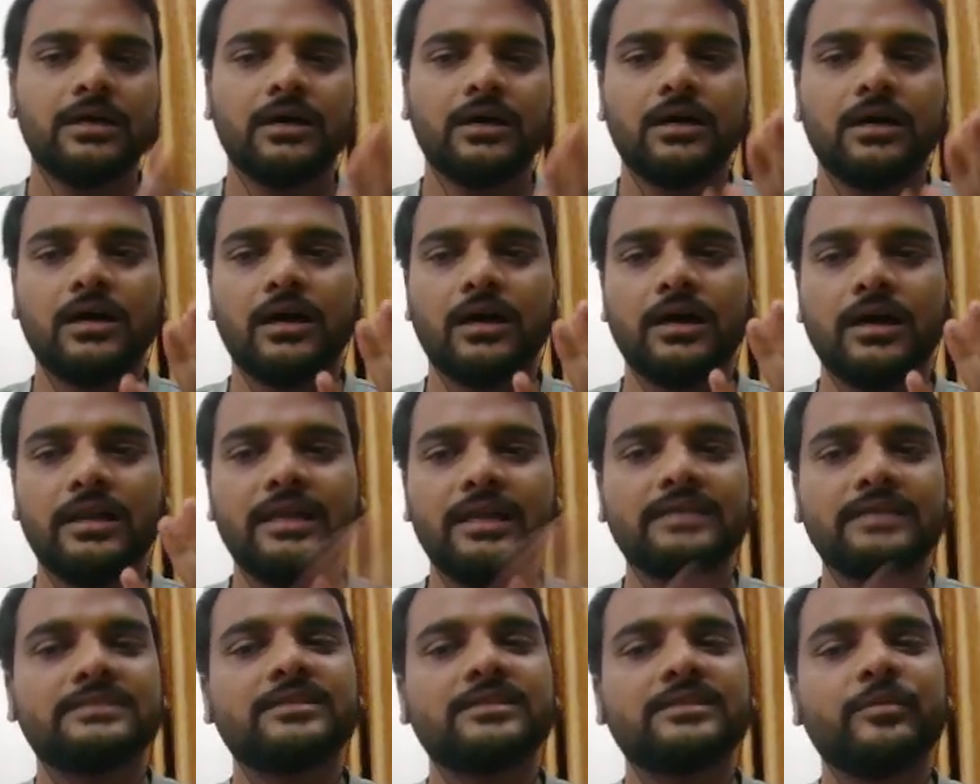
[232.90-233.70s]

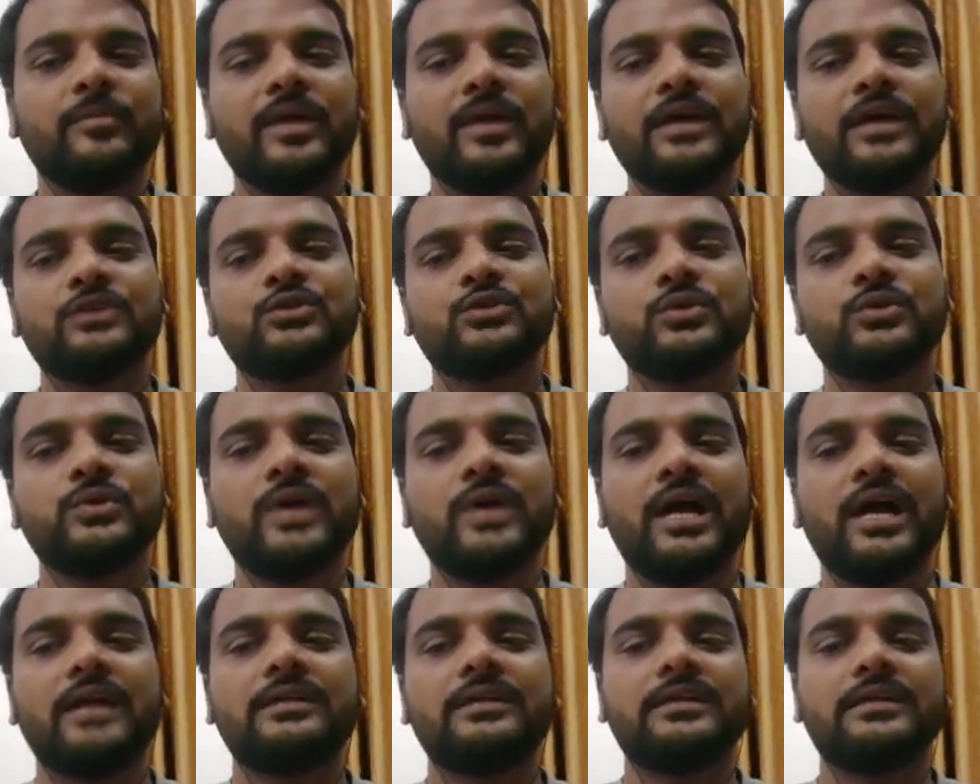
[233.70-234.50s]
less supply, so you
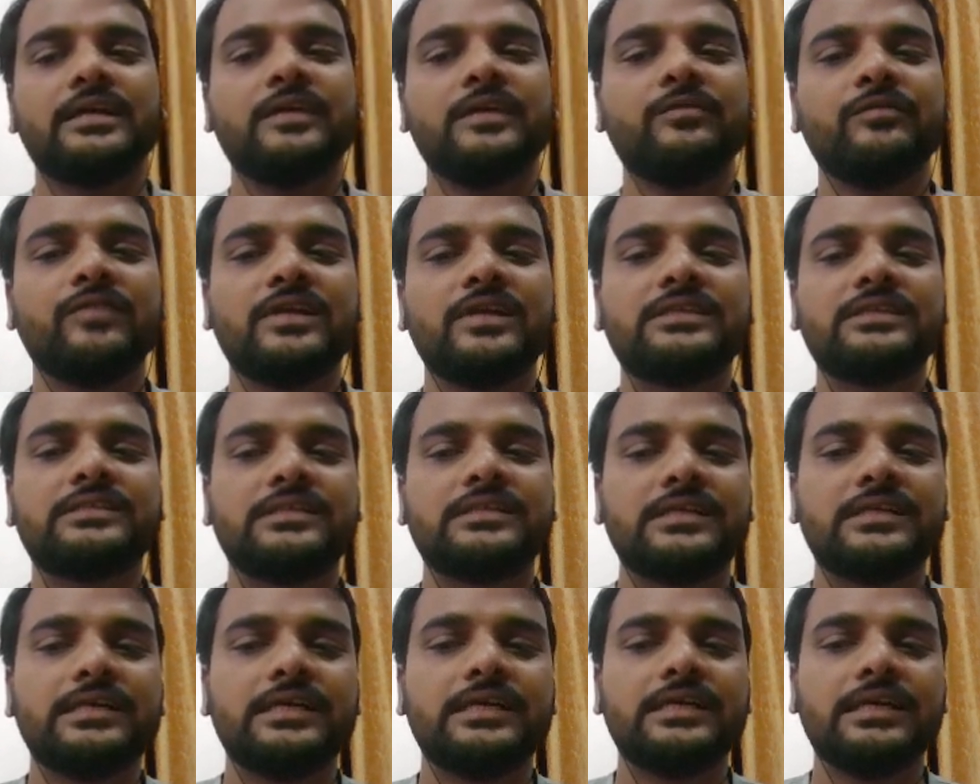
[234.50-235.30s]
had the
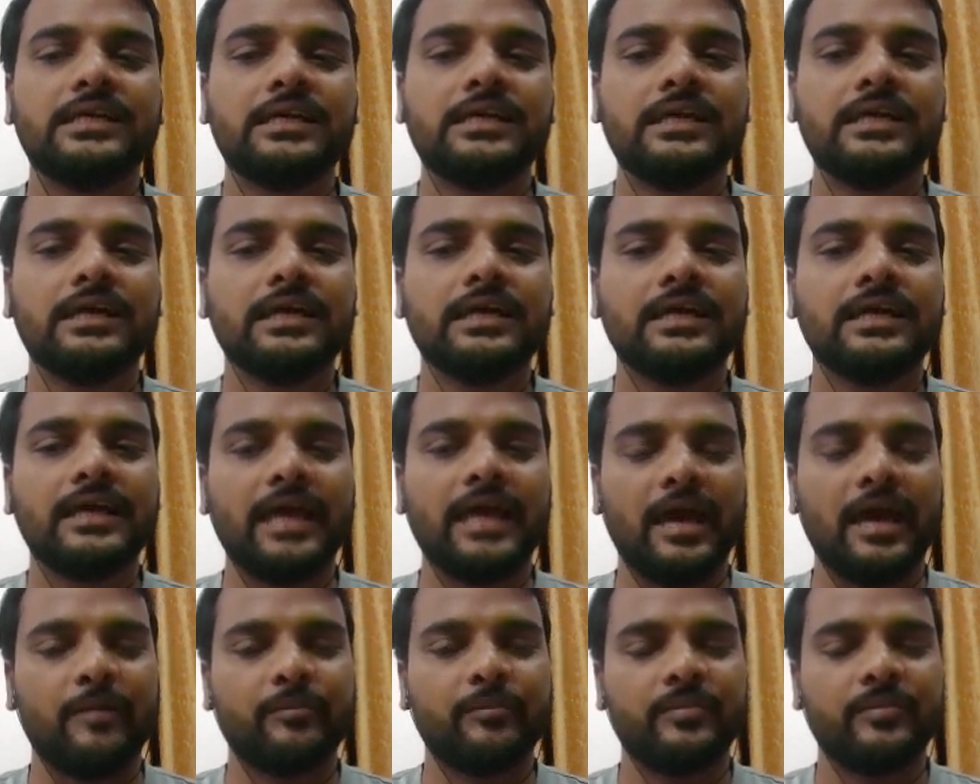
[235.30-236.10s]
inflationary
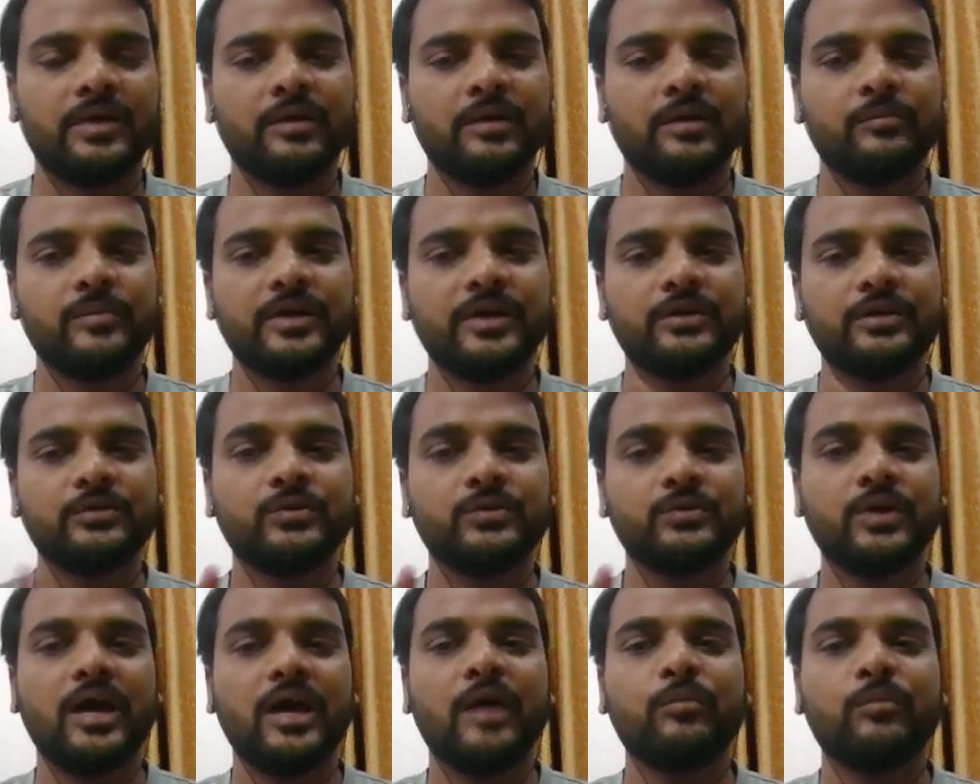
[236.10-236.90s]
gap. But you
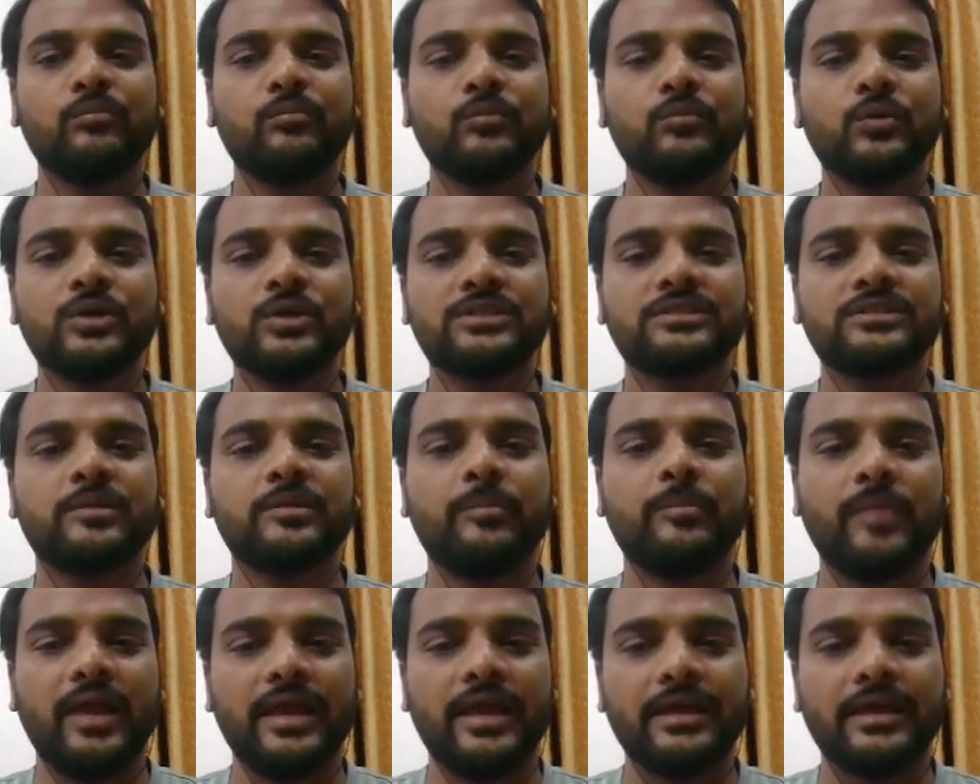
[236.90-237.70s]
have more
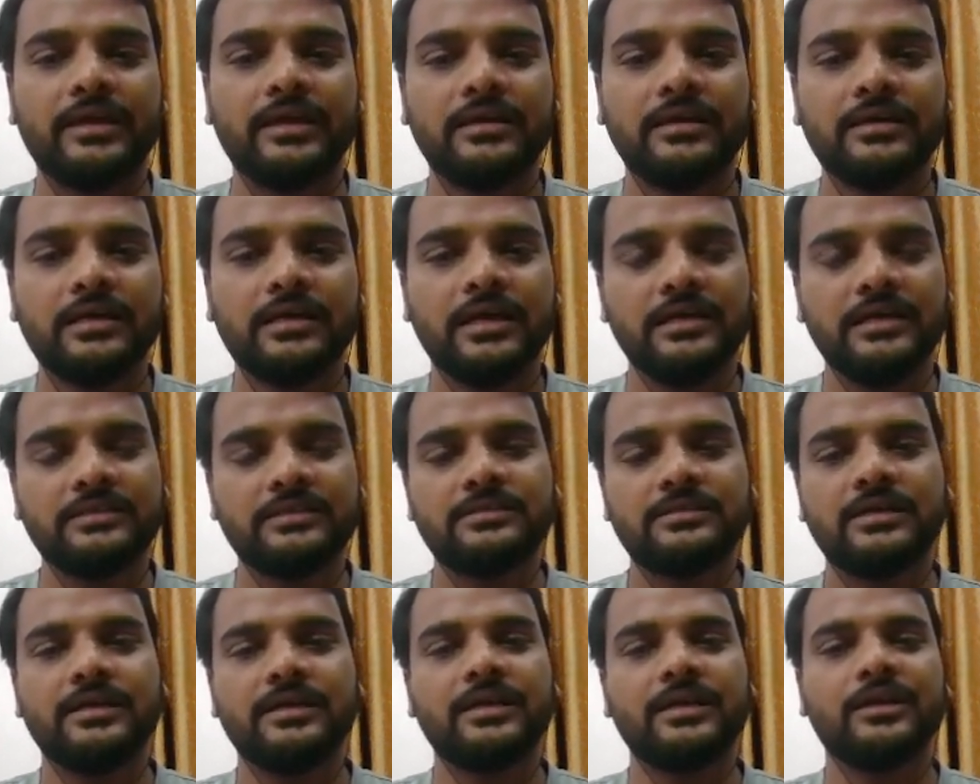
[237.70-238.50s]
supply in
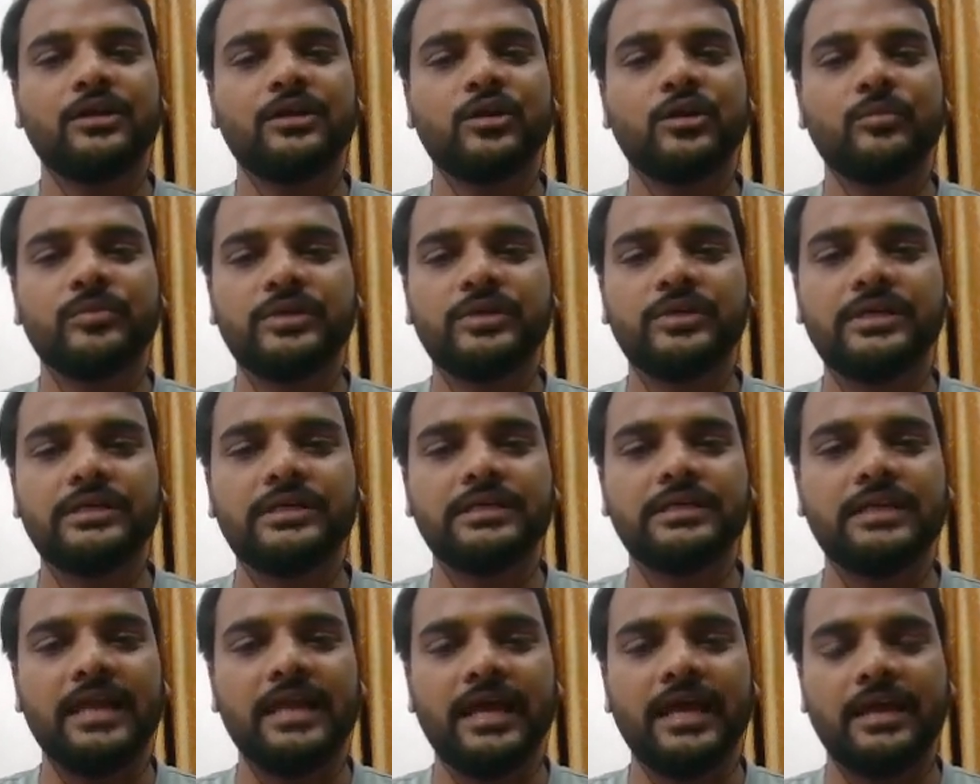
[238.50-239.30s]
certain
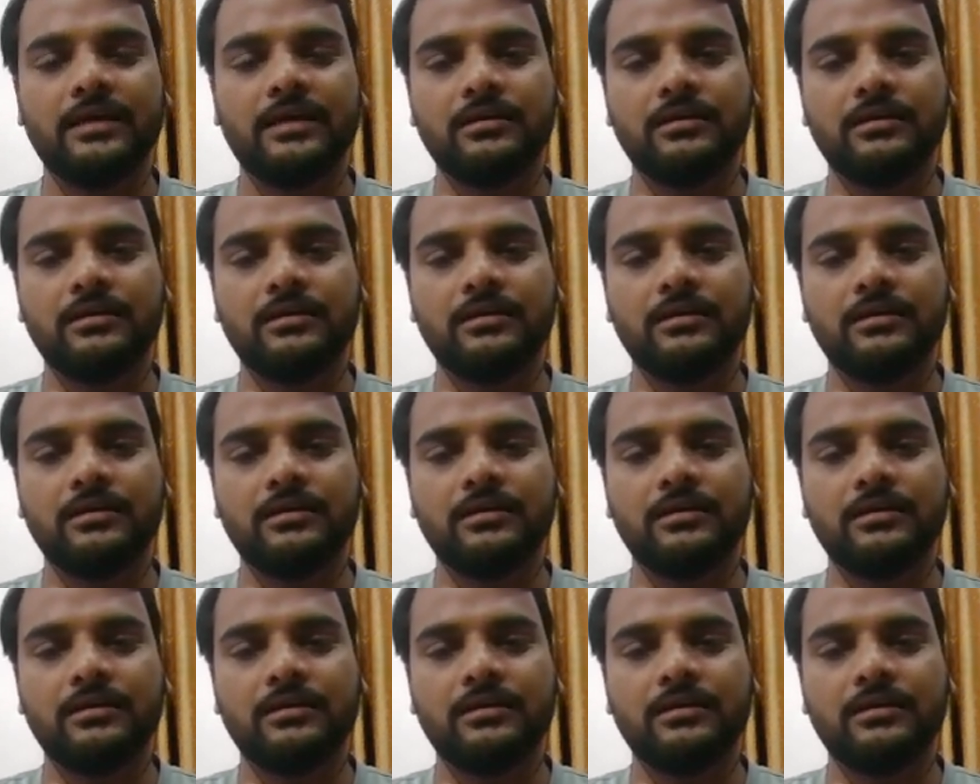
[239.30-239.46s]
commodity like